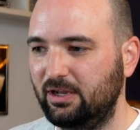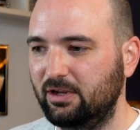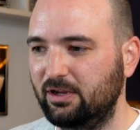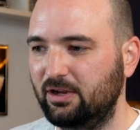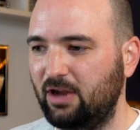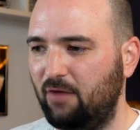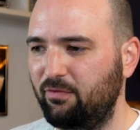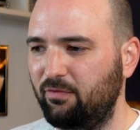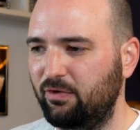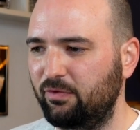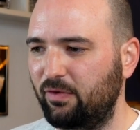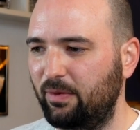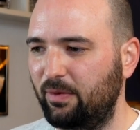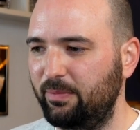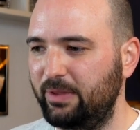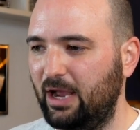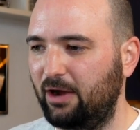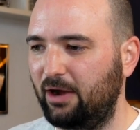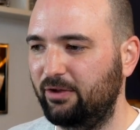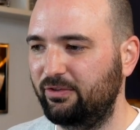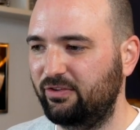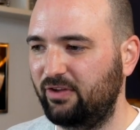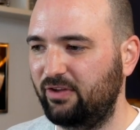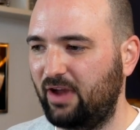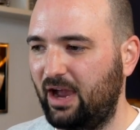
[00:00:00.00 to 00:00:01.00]
covered from the
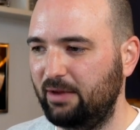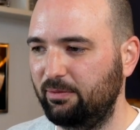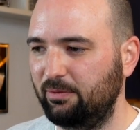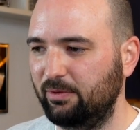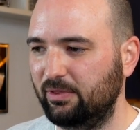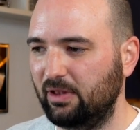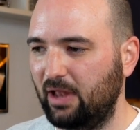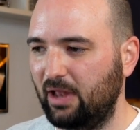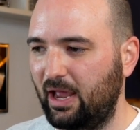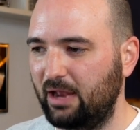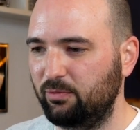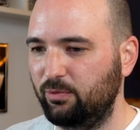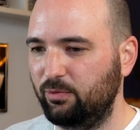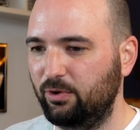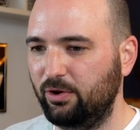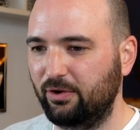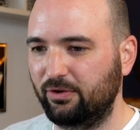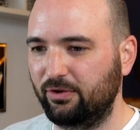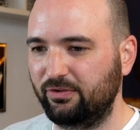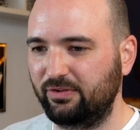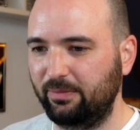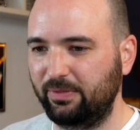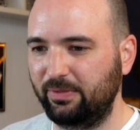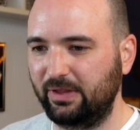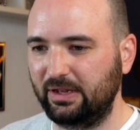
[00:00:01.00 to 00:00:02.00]
outside with light wood or
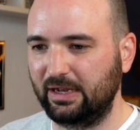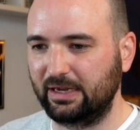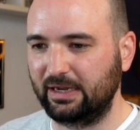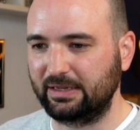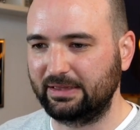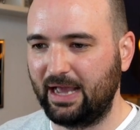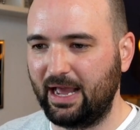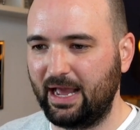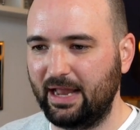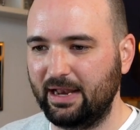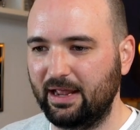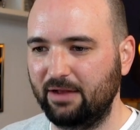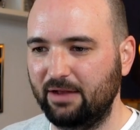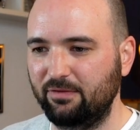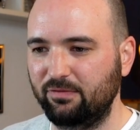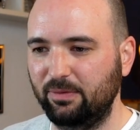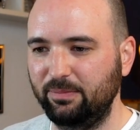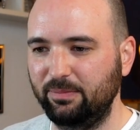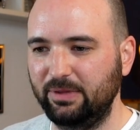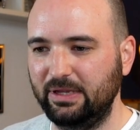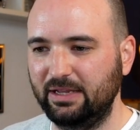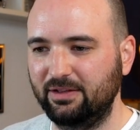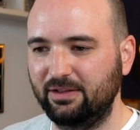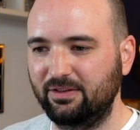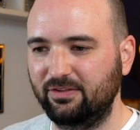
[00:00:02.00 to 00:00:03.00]
something like that, and from
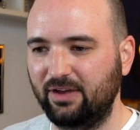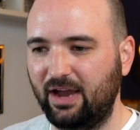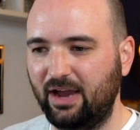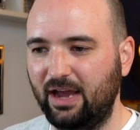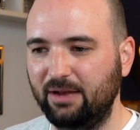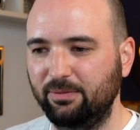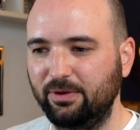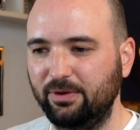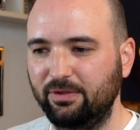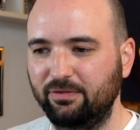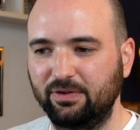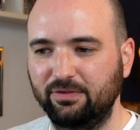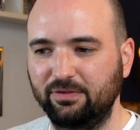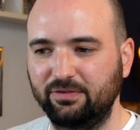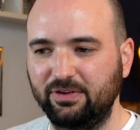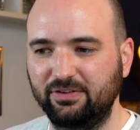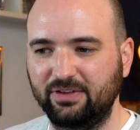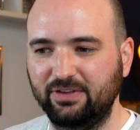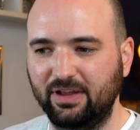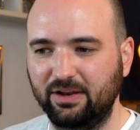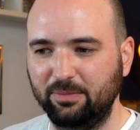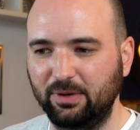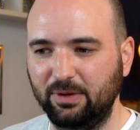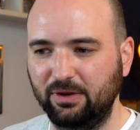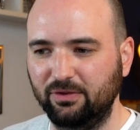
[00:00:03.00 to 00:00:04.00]
the inside with 50
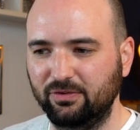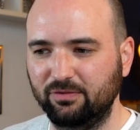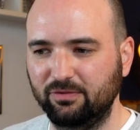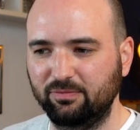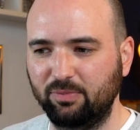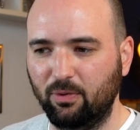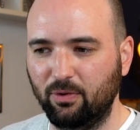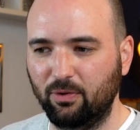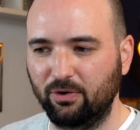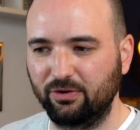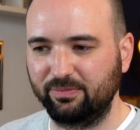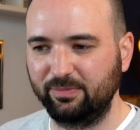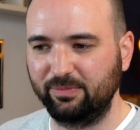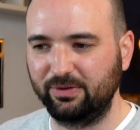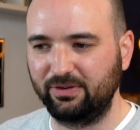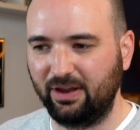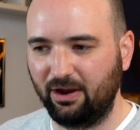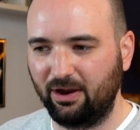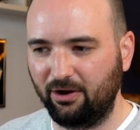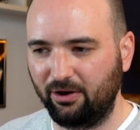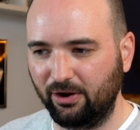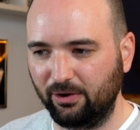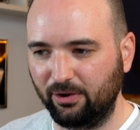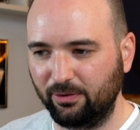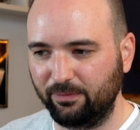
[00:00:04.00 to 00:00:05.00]
centimeters of porous
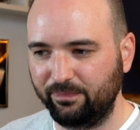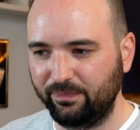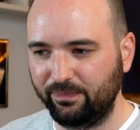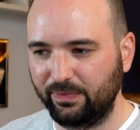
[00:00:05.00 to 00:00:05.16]
material.